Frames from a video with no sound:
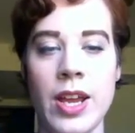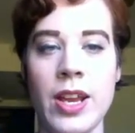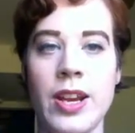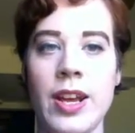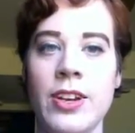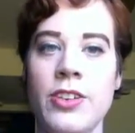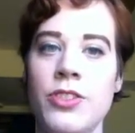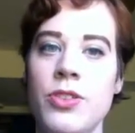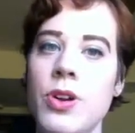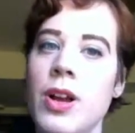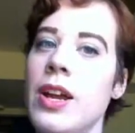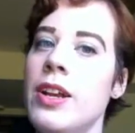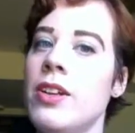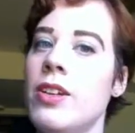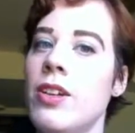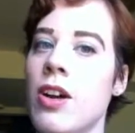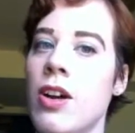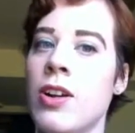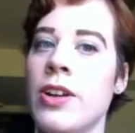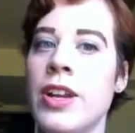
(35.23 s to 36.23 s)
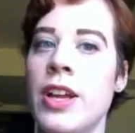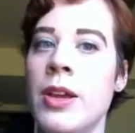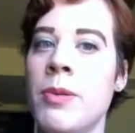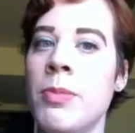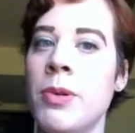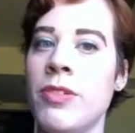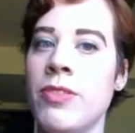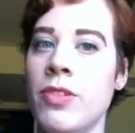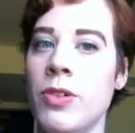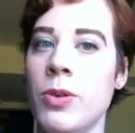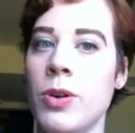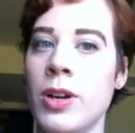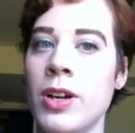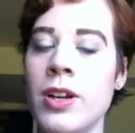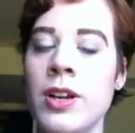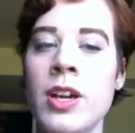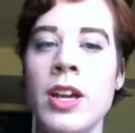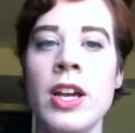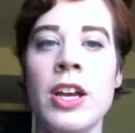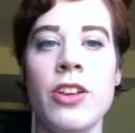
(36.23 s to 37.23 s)
and I'd tried Garnier
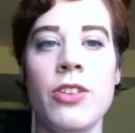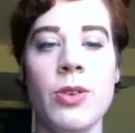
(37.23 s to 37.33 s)
before,